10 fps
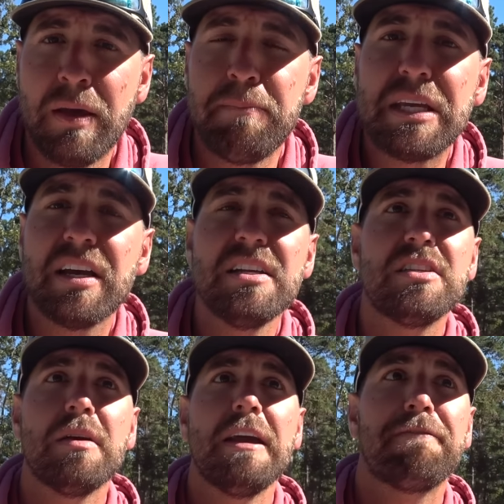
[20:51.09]

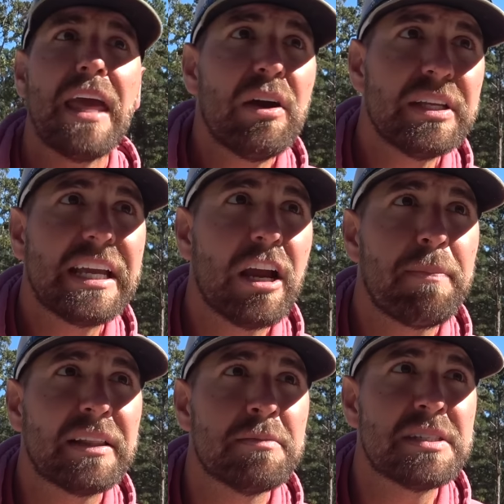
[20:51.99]
Because if they only care
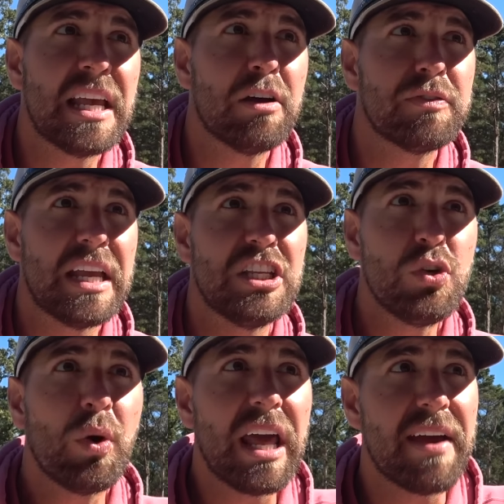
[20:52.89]
about themselves and
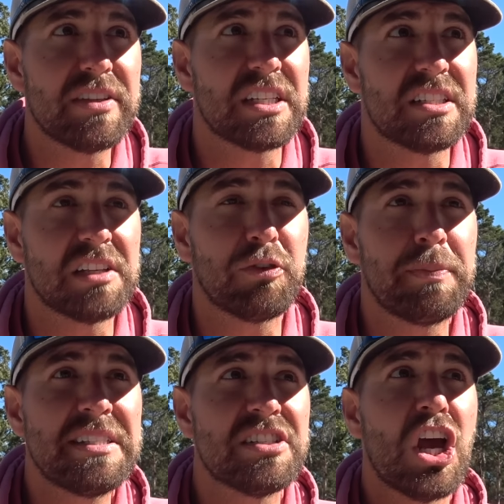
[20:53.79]
you want to have a successful
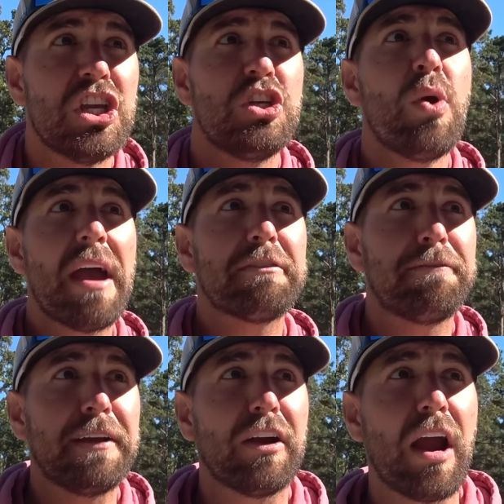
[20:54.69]
business, you have to
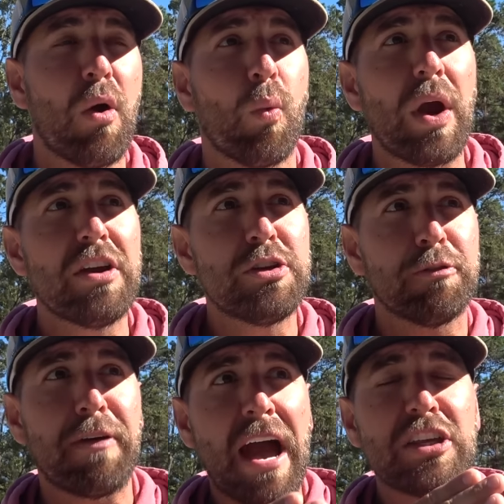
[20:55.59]
figure out where
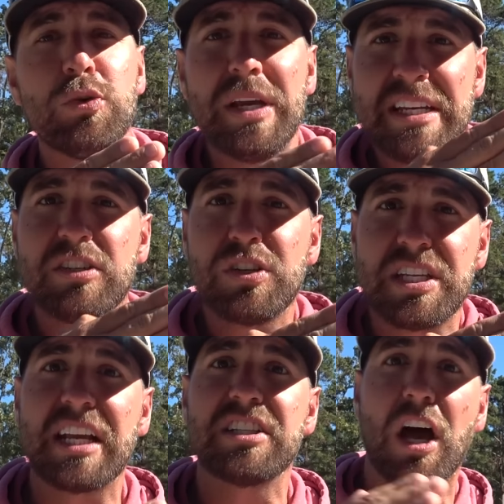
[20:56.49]
your value
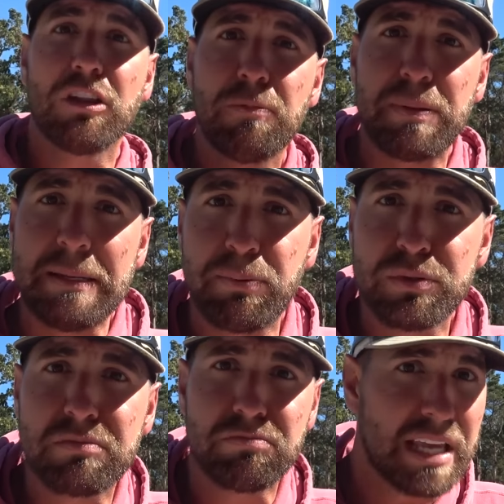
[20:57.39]
intersects other
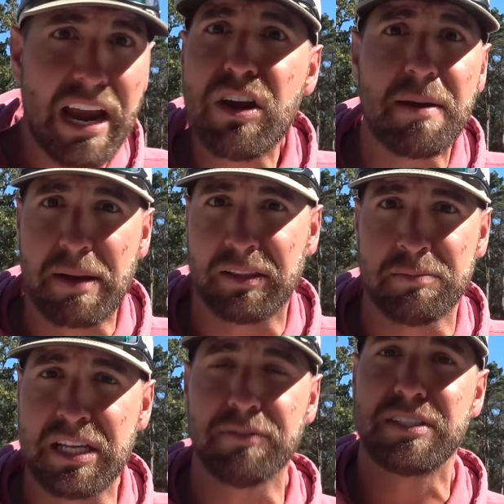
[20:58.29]
people's caring about
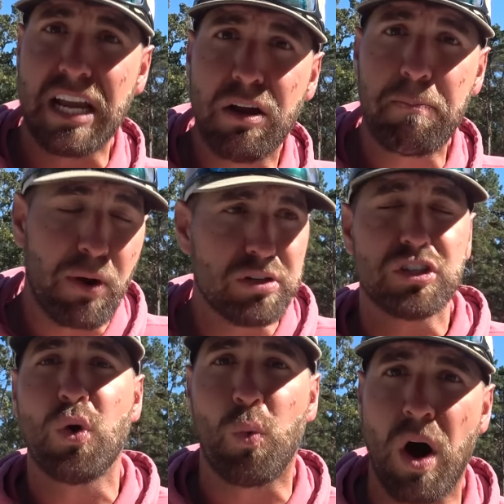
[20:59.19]
themselves, their
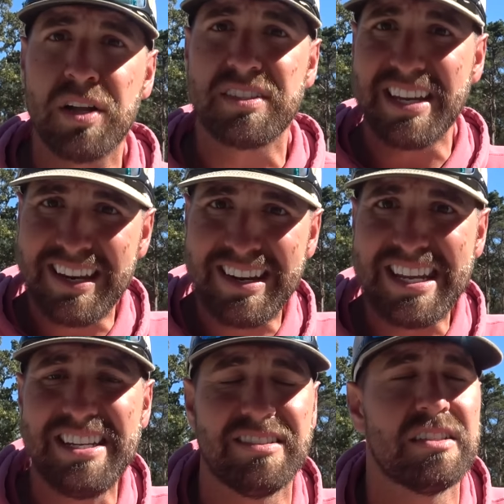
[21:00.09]
personal wants and
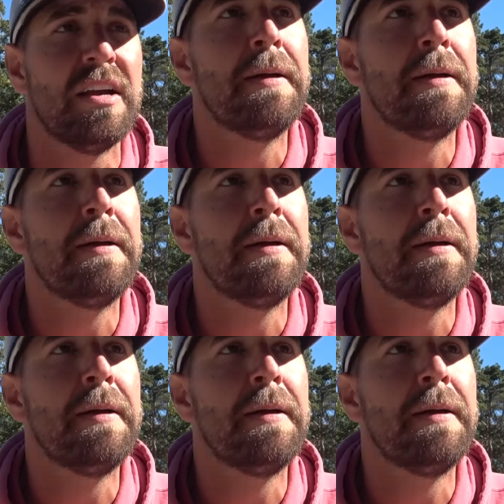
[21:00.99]
needs.